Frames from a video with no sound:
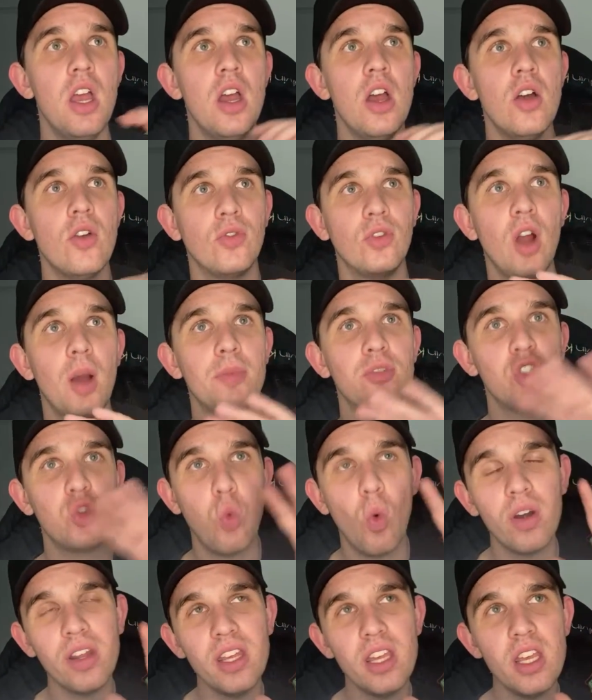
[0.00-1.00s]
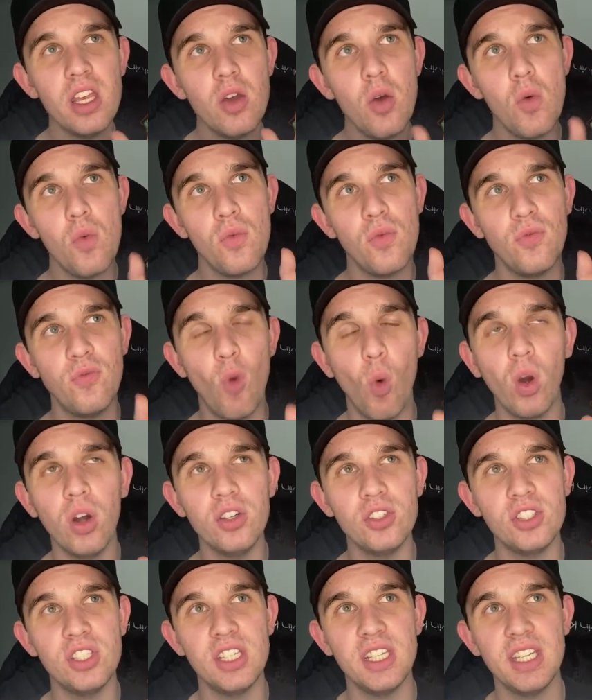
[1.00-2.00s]
from
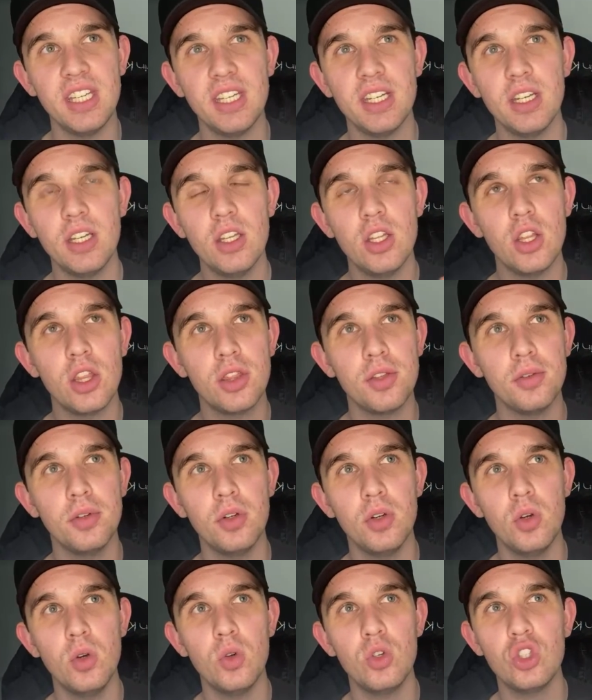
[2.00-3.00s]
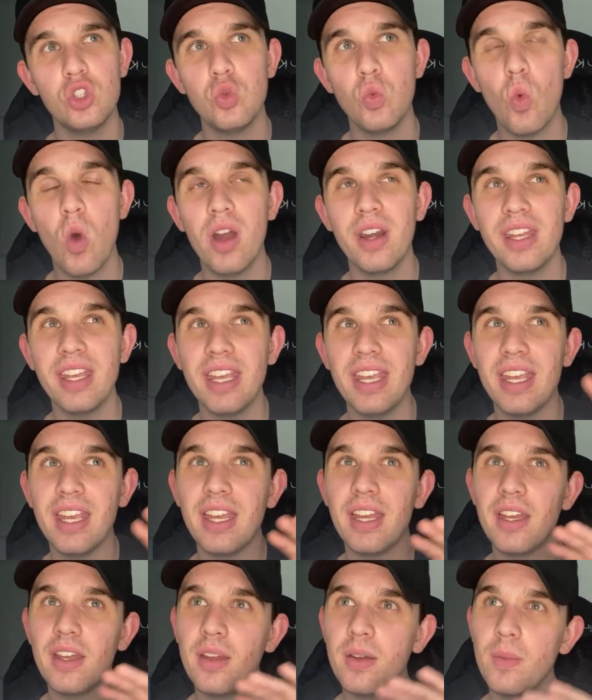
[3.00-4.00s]
2014 through
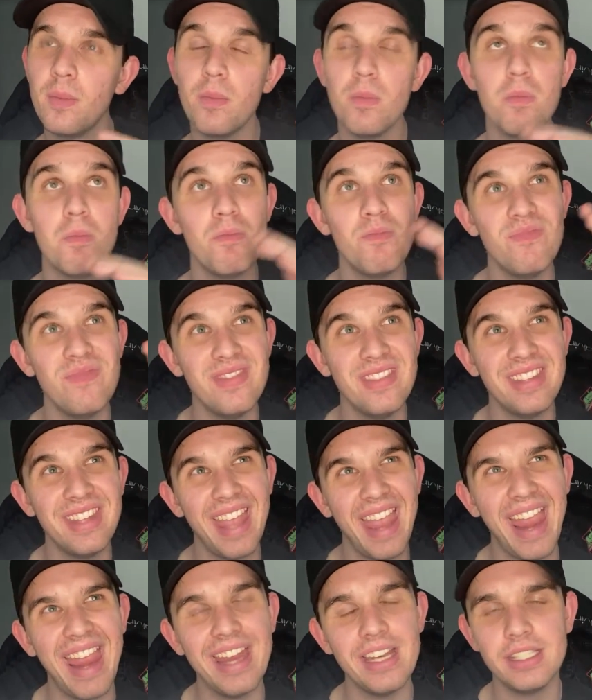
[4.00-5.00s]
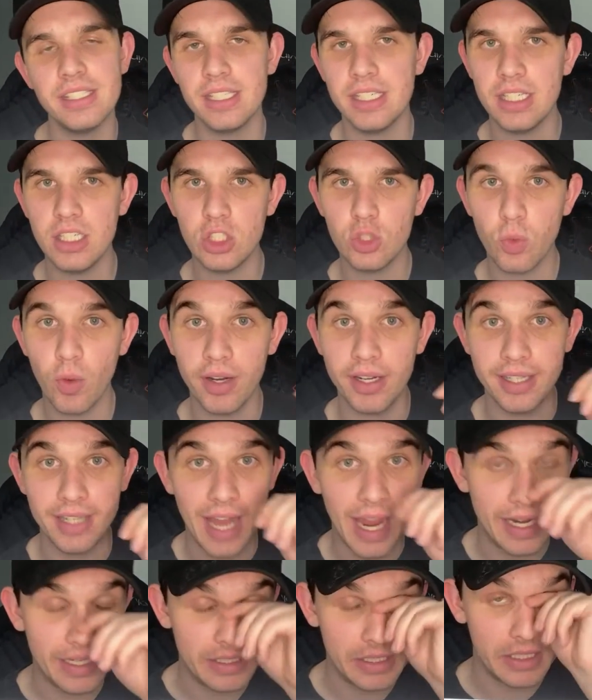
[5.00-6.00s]
2018,
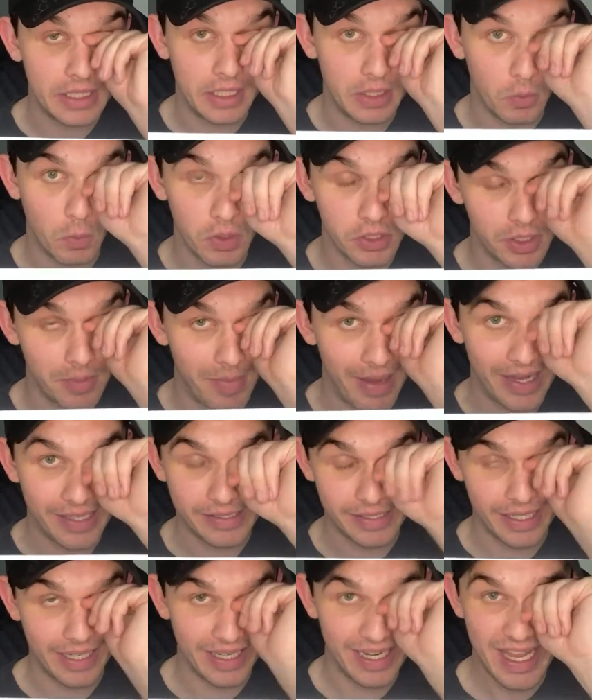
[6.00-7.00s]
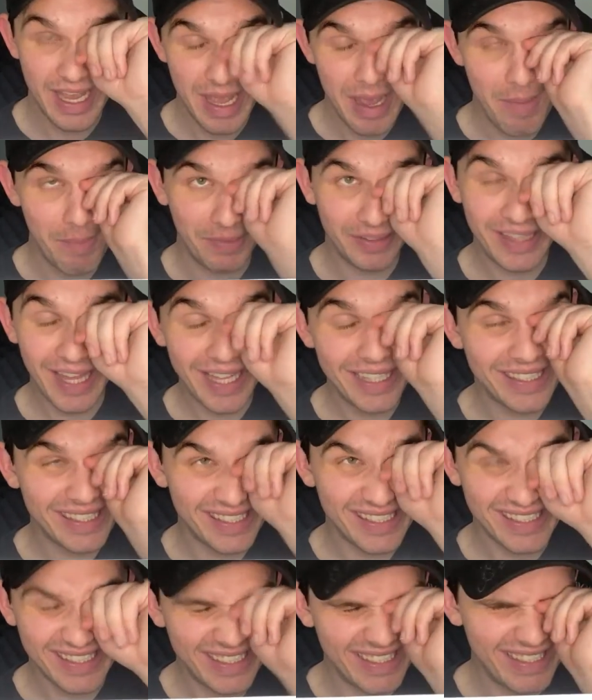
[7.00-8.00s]
2019 was amazing. But
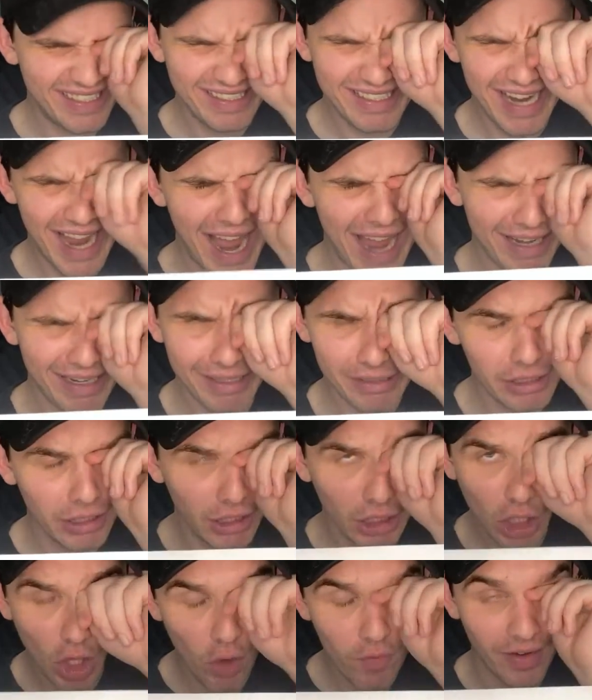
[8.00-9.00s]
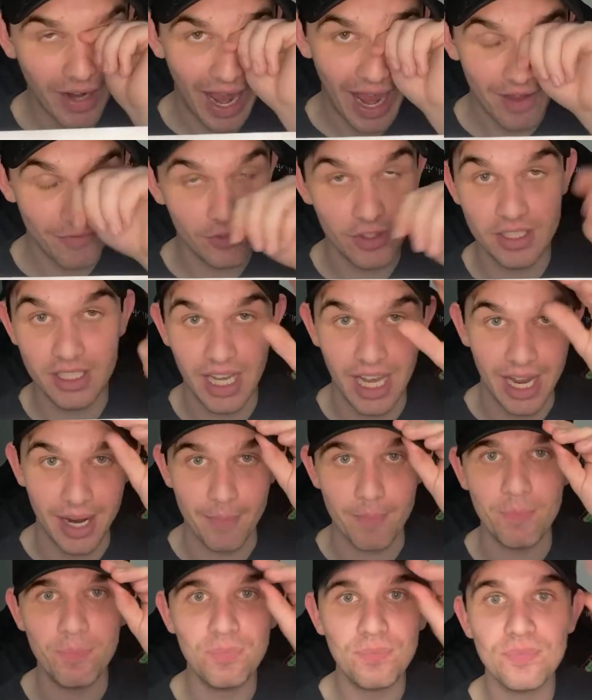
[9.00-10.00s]
that's a little over half the time
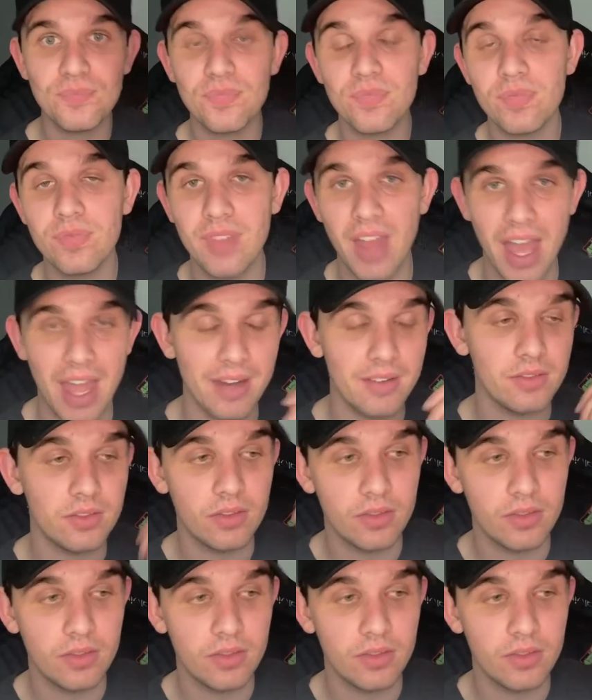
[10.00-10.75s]
that